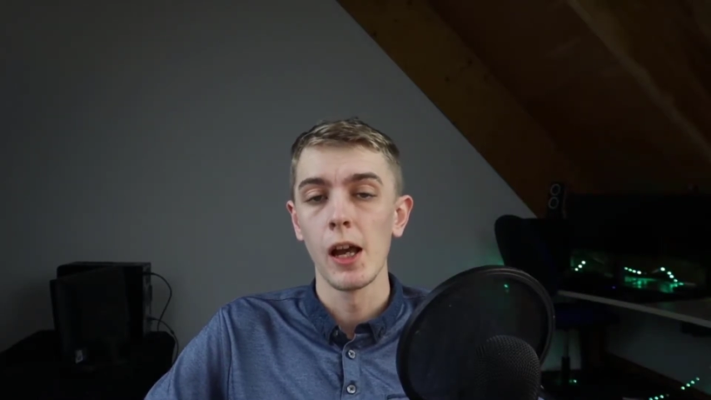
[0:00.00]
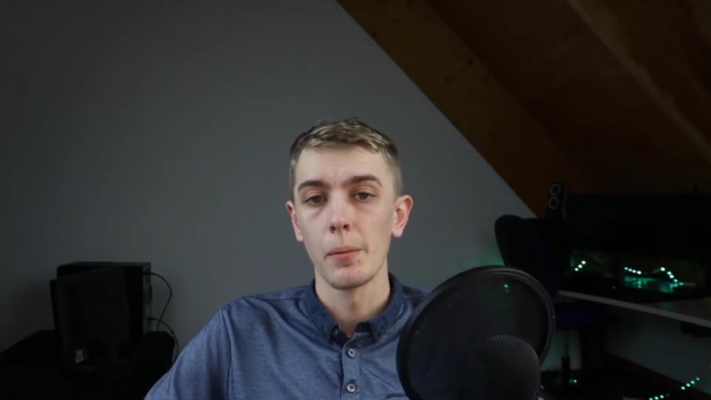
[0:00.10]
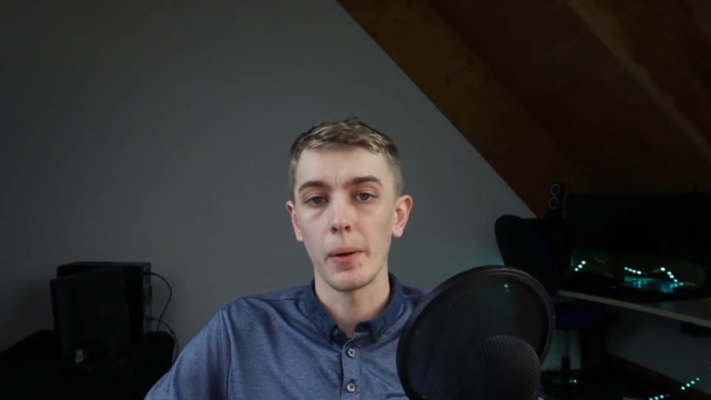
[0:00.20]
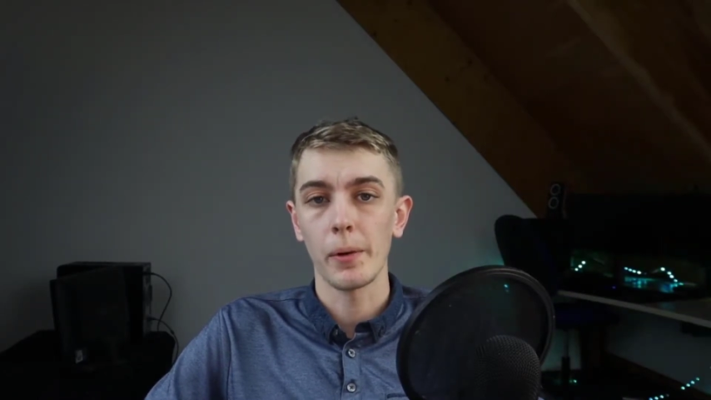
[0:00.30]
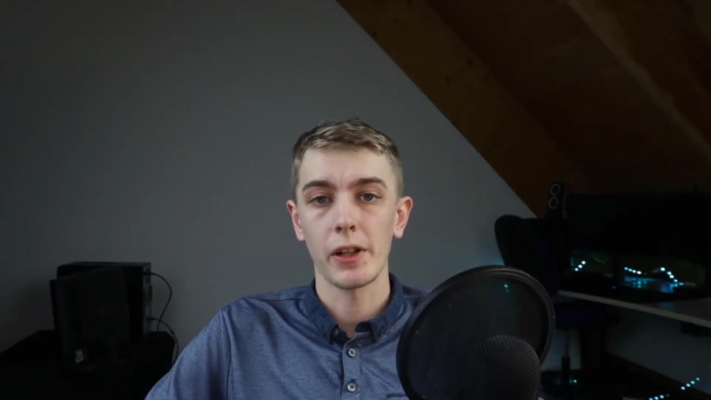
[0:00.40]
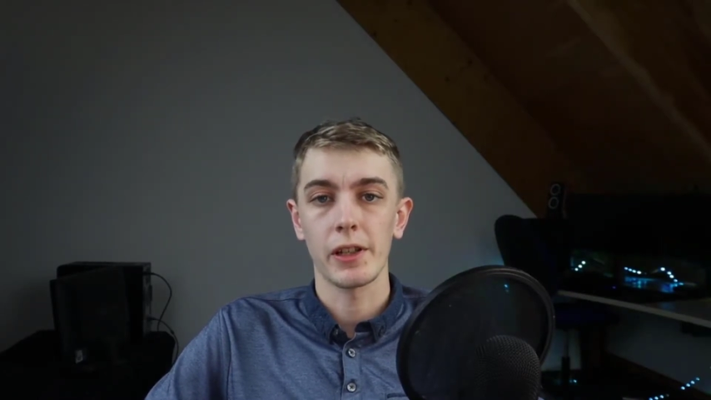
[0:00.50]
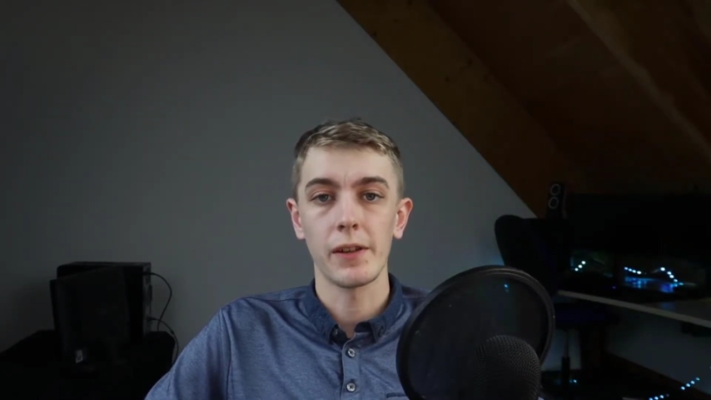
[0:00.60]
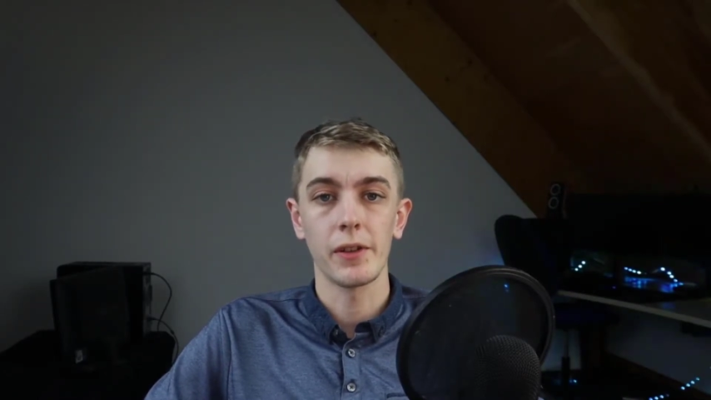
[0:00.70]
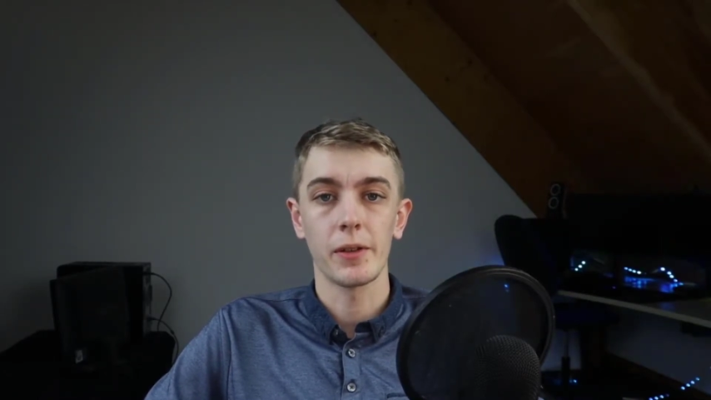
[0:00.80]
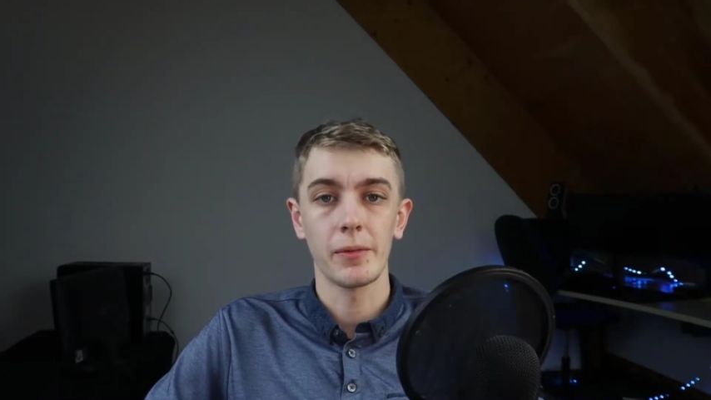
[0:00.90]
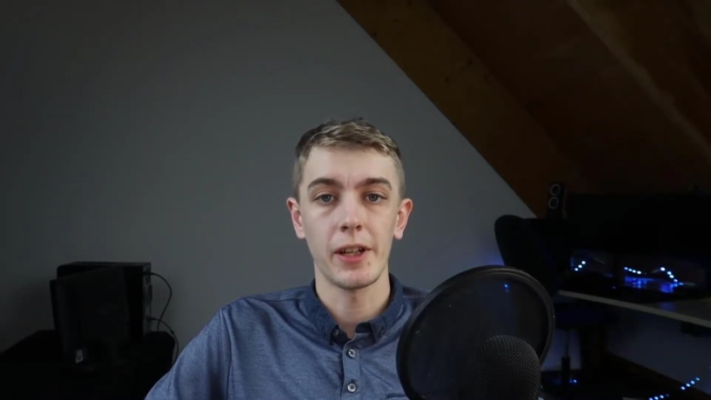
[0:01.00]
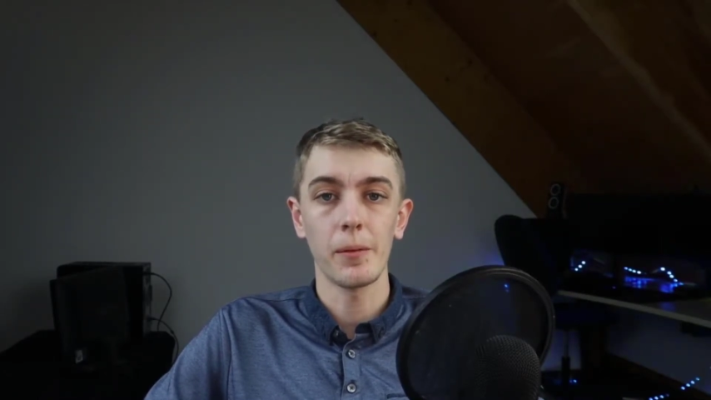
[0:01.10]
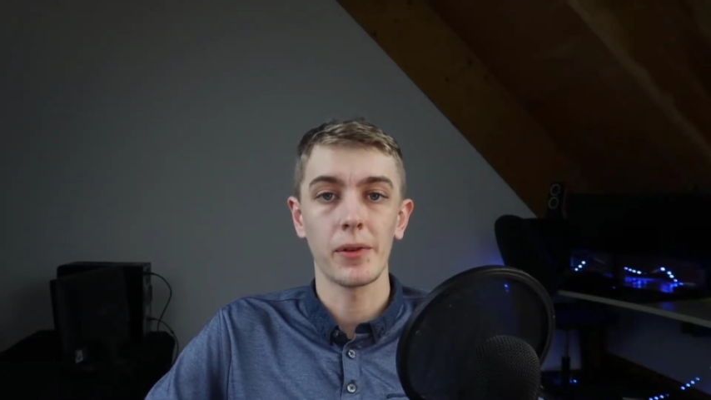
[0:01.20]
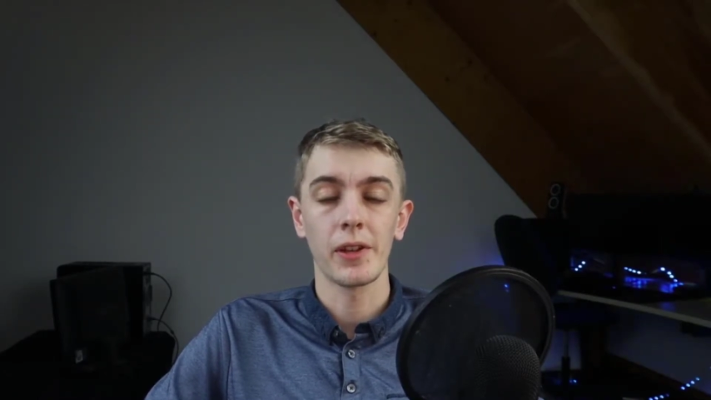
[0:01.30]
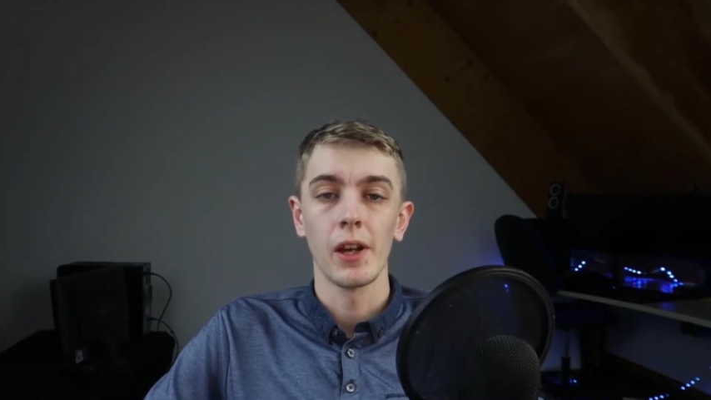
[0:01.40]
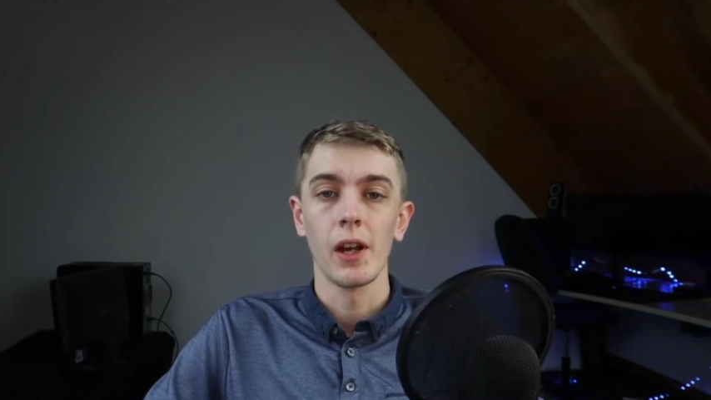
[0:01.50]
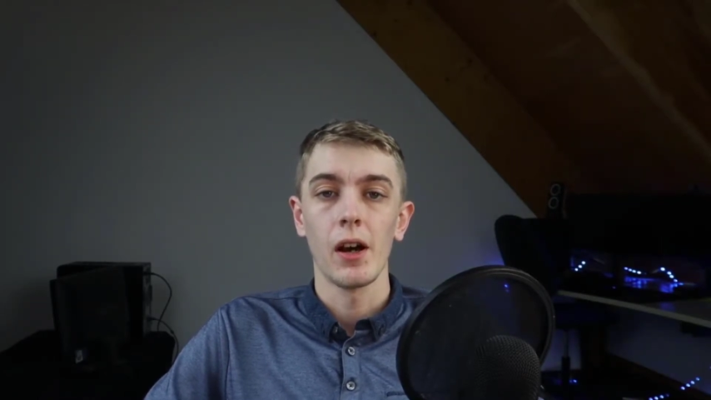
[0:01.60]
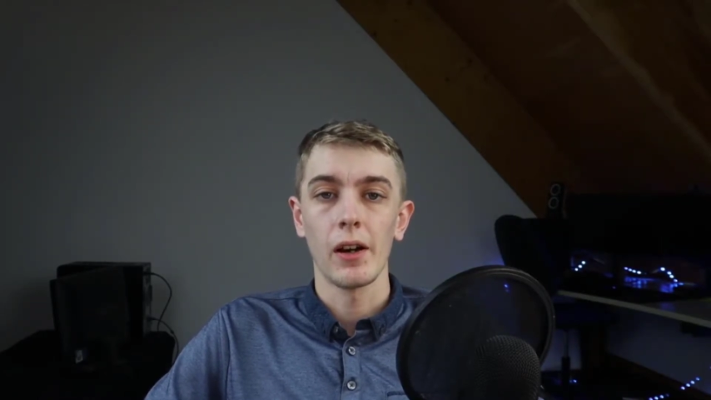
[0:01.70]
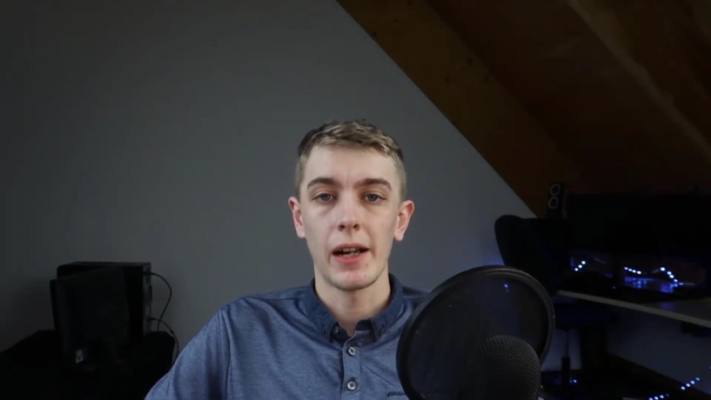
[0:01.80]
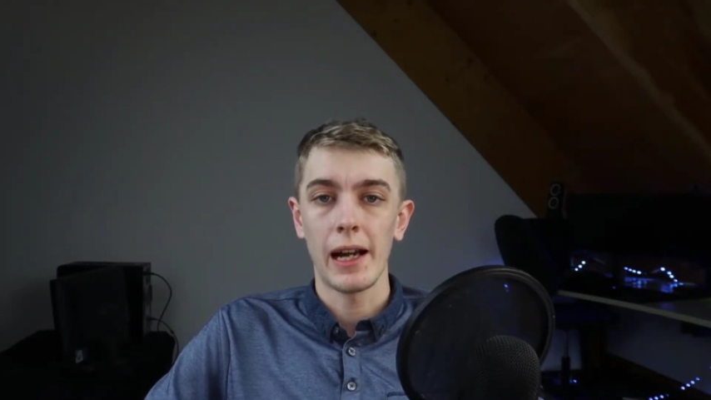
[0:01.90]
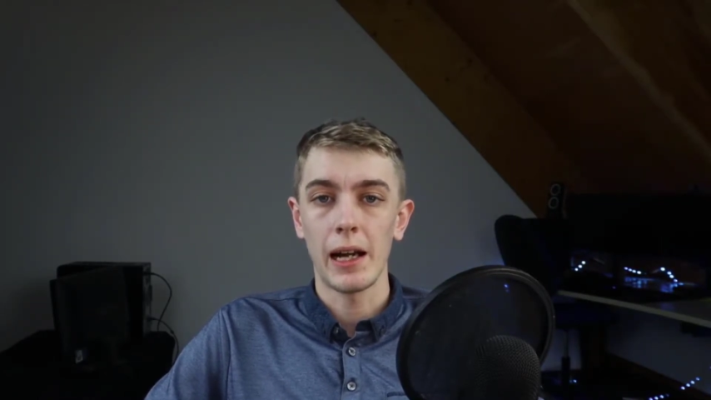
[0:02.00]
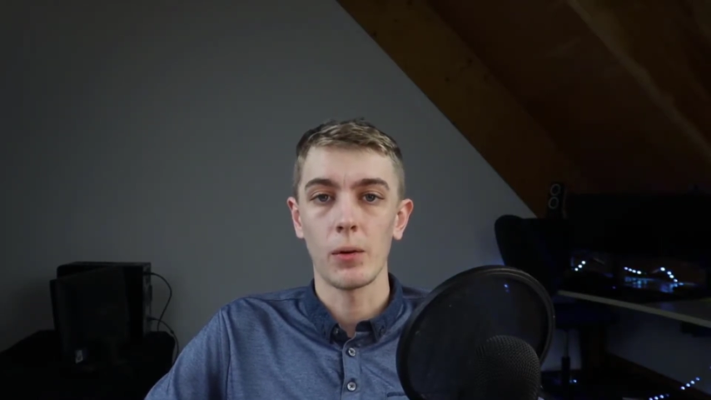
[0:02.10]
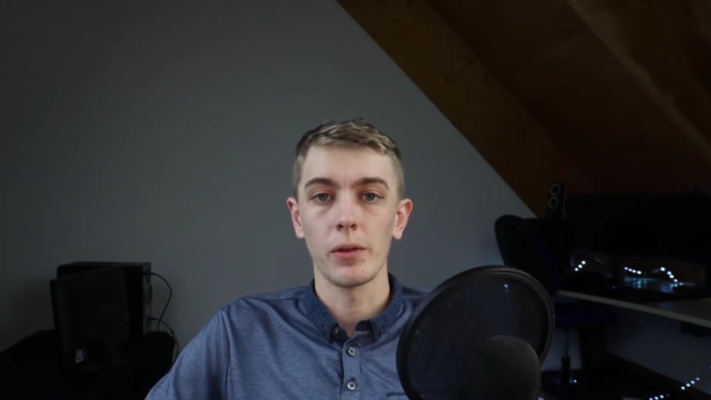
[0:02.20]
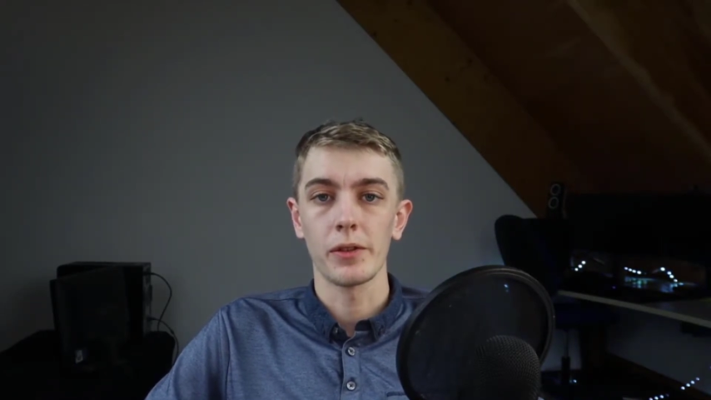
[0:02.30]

but I'm going to give you some tips on how